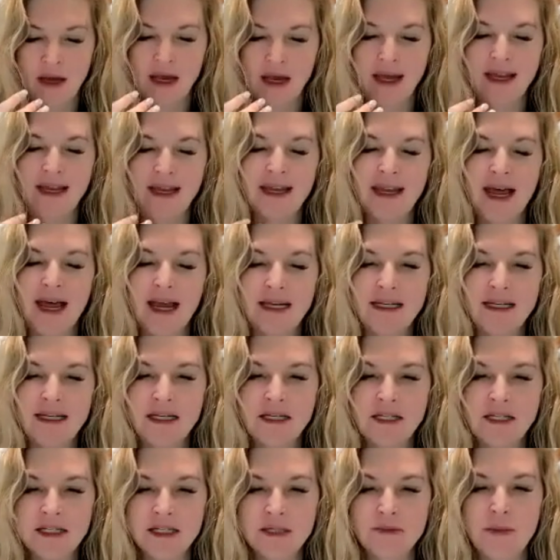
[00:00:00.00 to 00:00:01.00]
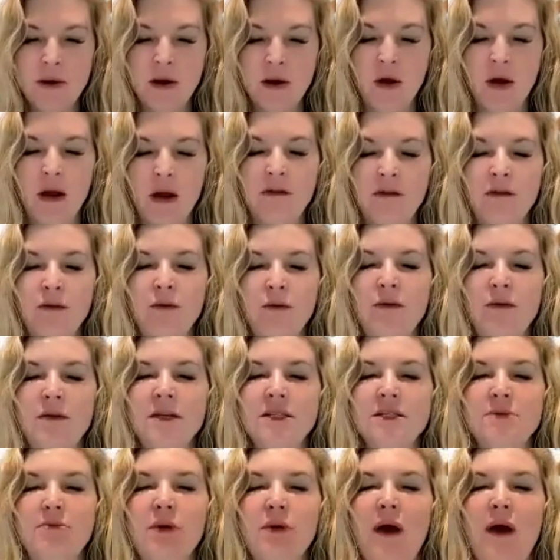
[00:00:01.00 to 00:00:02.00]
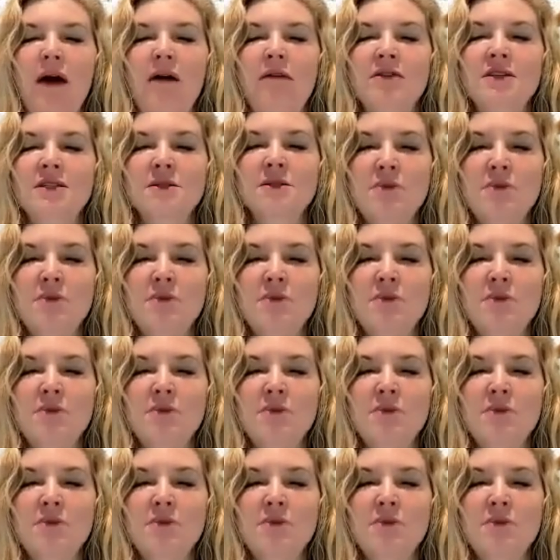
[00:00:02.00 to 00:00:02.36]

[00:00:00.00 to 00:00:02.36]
connecting to spirit through this breath.